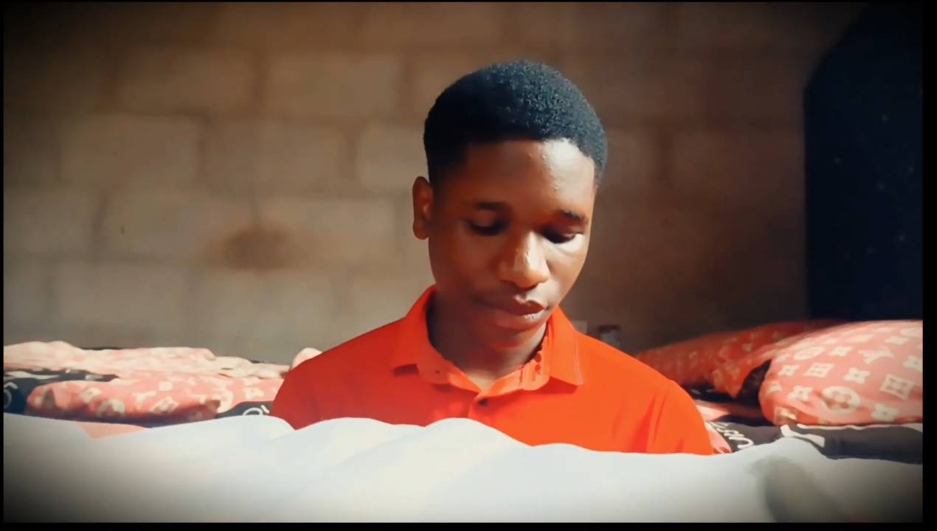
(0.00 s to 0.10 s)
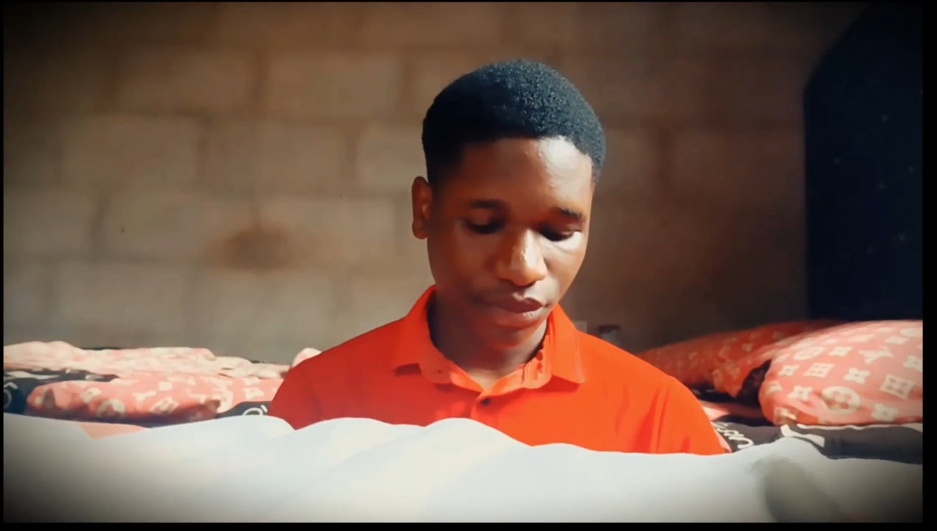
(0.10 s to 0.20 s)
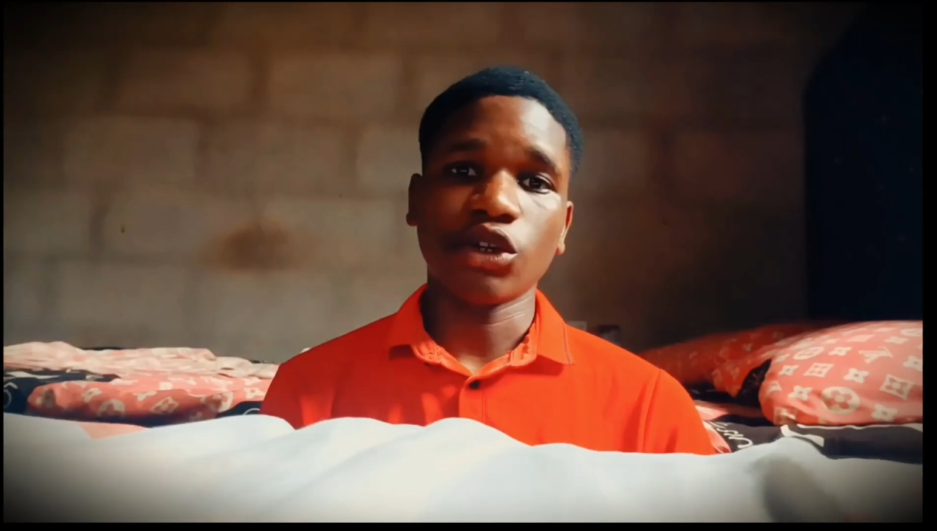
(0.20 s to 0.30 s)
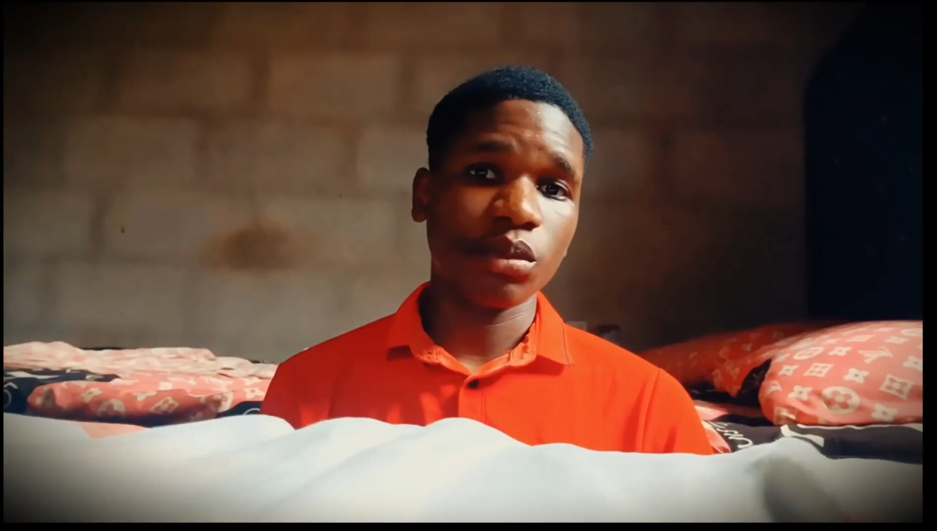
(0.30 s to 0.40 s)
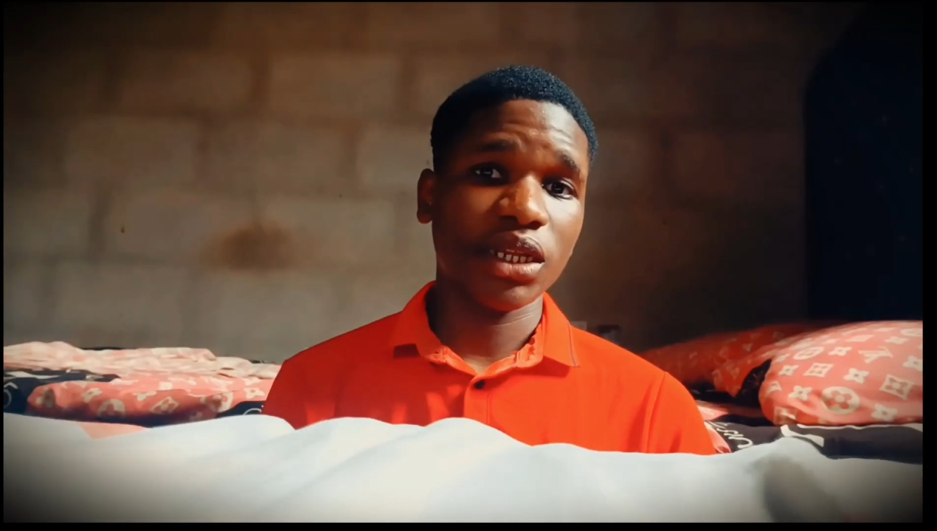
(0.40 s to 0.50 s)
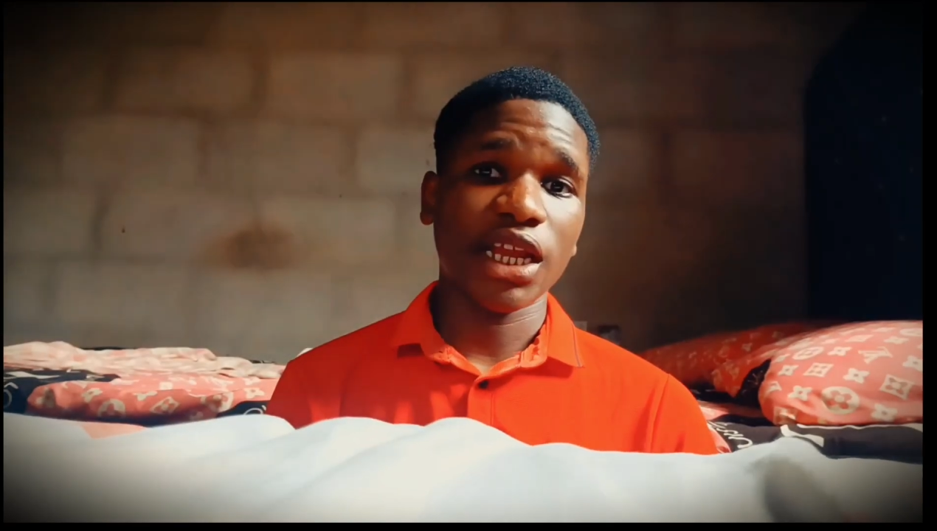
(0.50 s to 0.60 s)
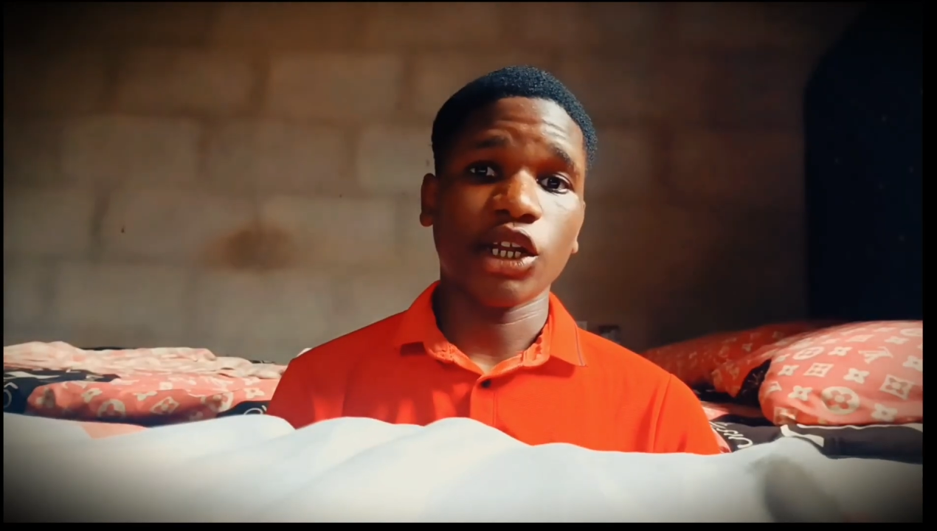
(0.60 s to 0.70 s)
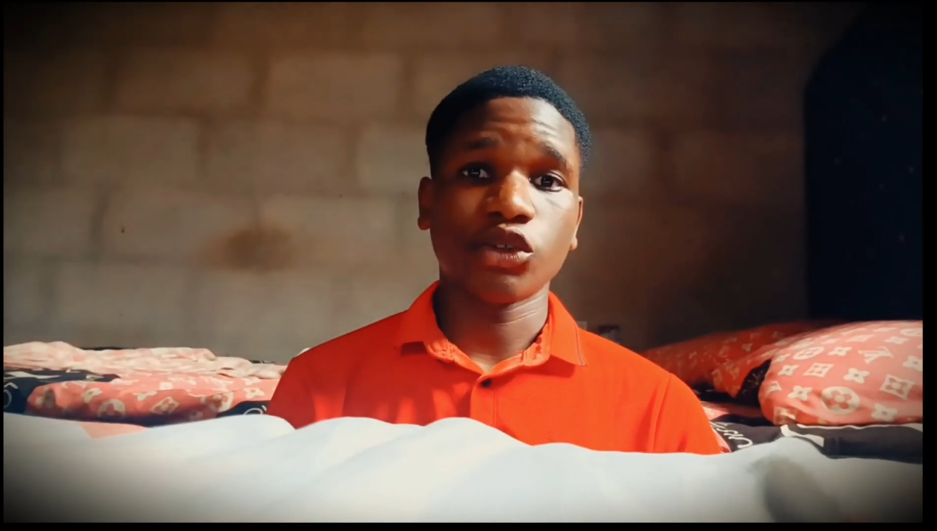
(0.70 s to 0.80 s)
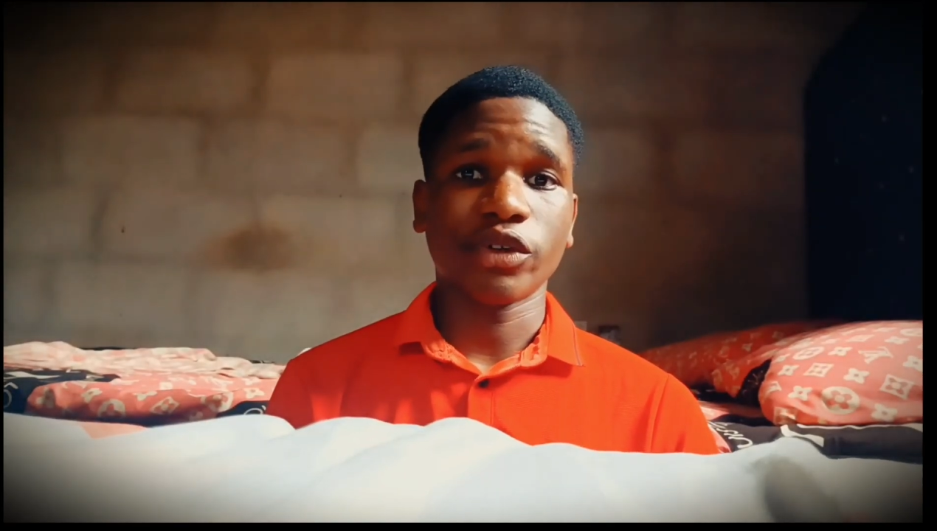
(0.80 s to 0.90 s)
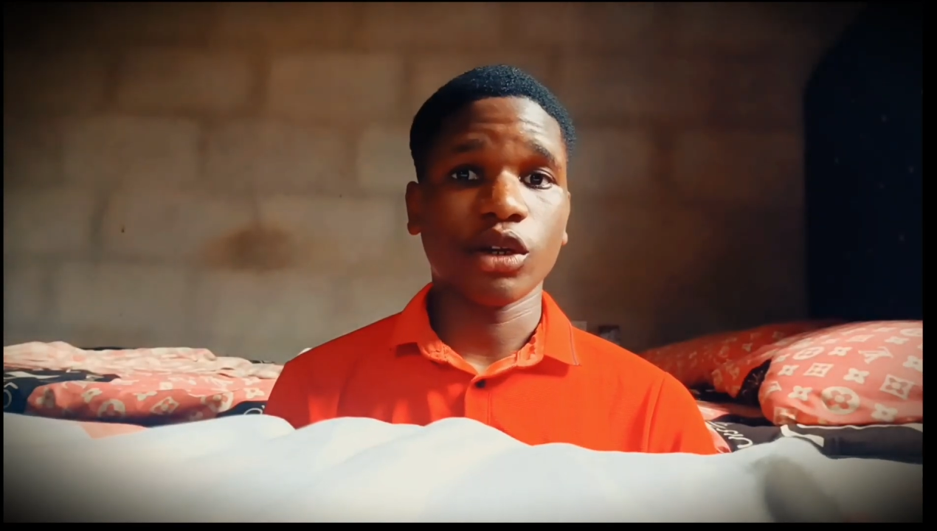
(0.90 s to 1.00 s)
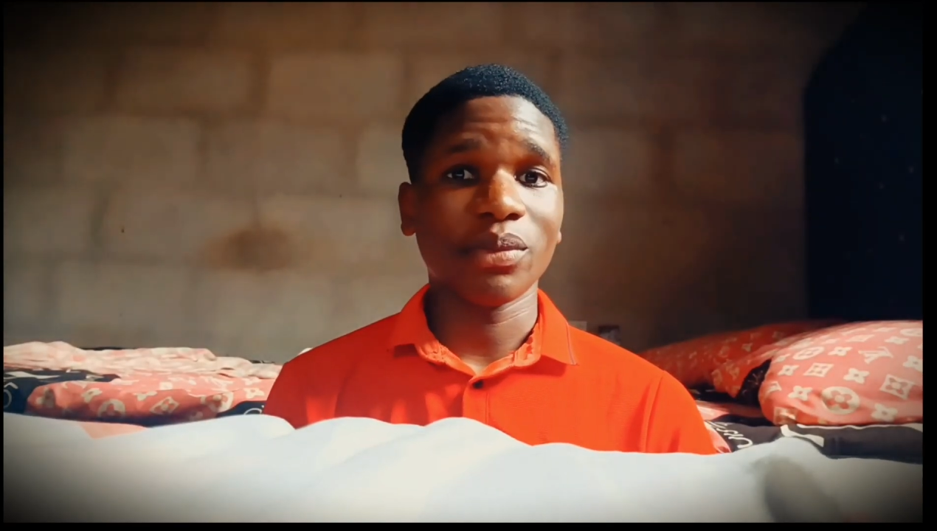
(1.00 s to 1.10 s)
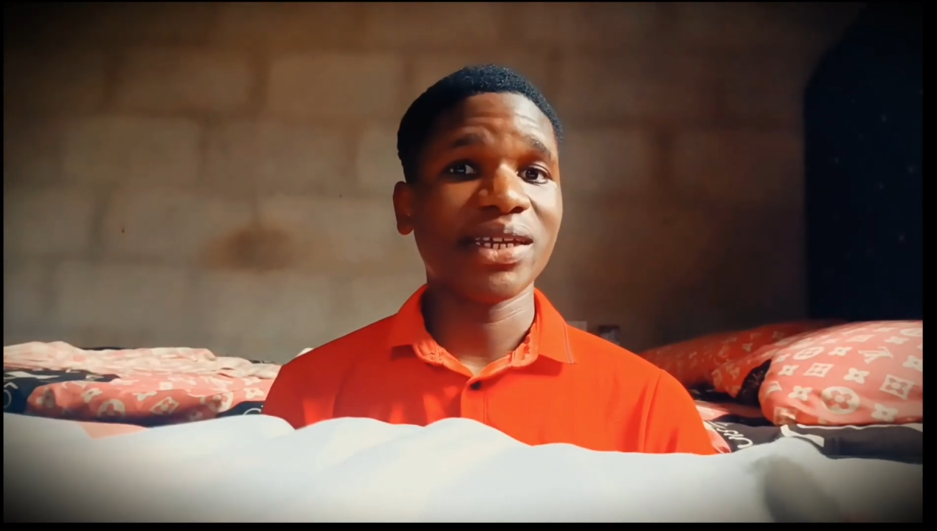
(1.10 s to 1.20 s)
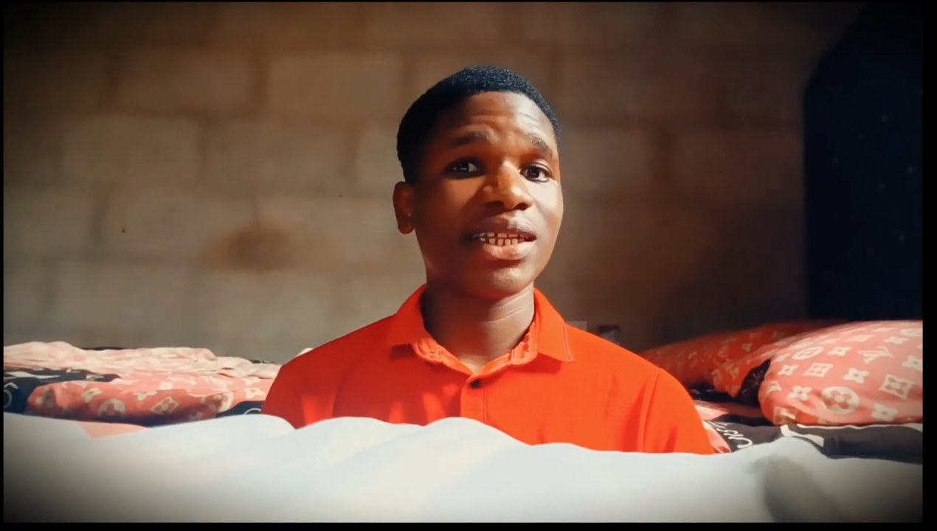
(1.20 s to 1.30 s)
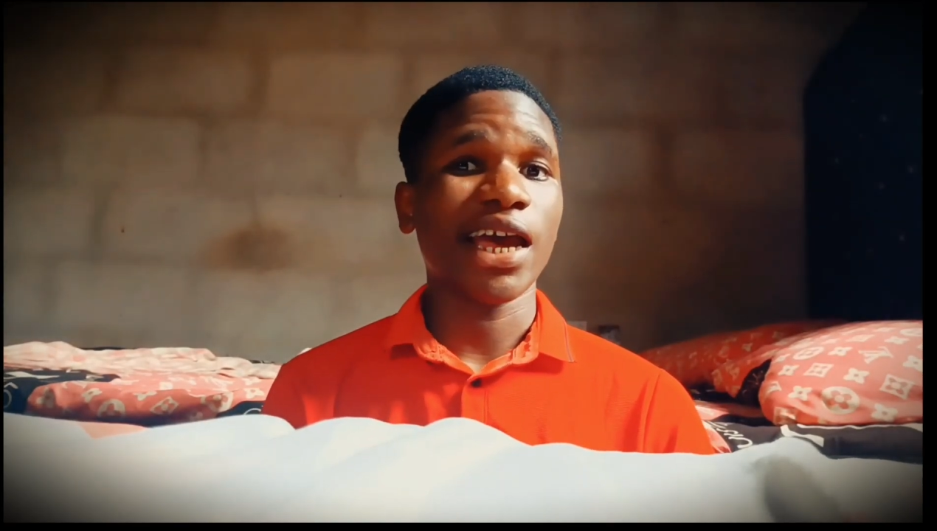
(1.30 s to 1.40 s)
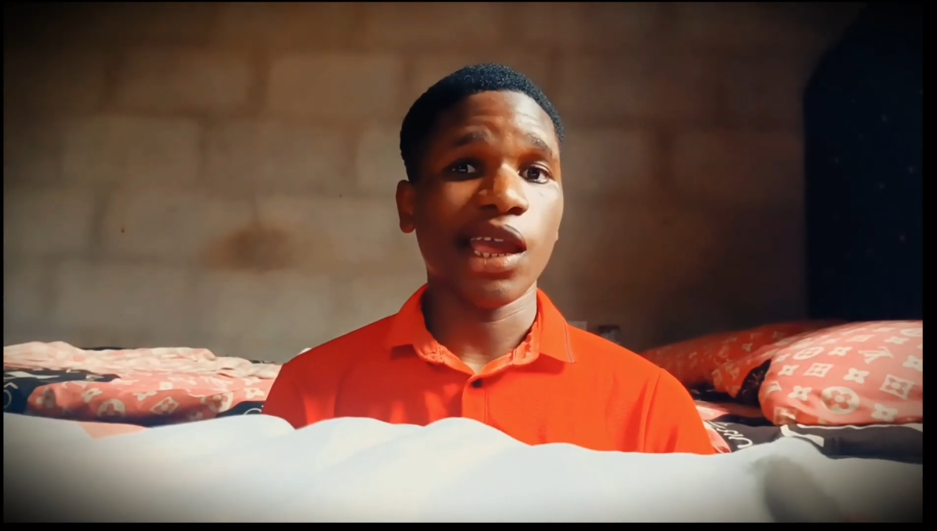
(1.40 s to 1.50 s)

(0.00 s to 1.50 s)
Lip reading: Now, normally I would recommend